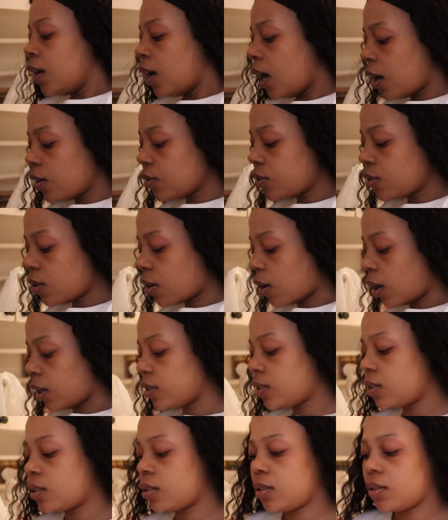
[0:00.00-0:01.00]
I also
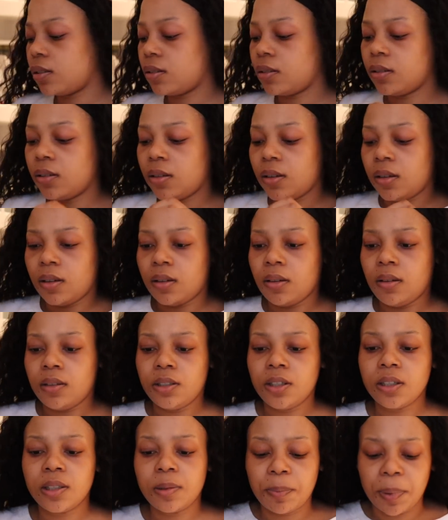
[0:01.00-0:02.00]
got
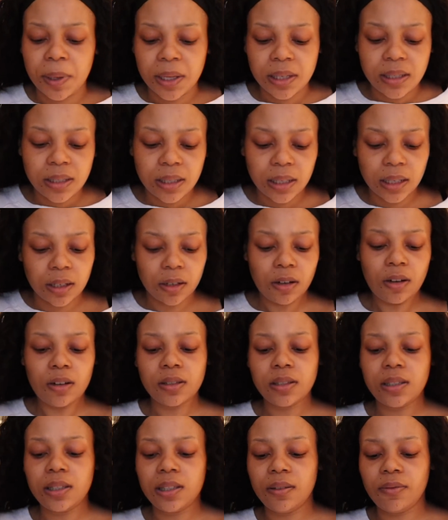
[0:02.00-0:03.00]
just basic
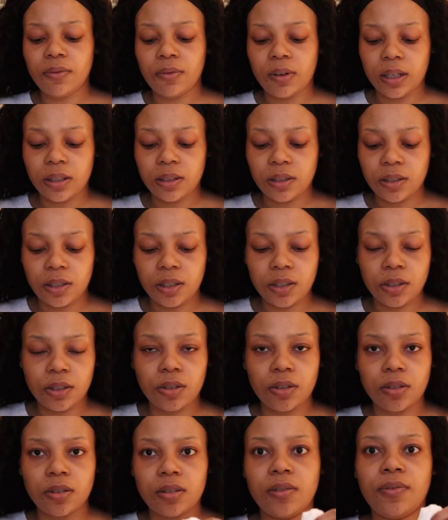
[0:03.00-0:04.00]
long sleeve white
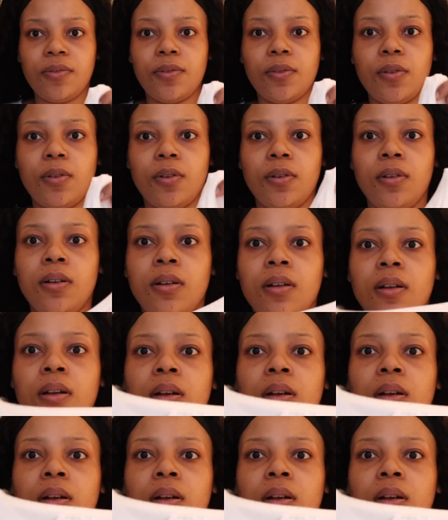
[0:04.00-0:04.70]
t-shirts for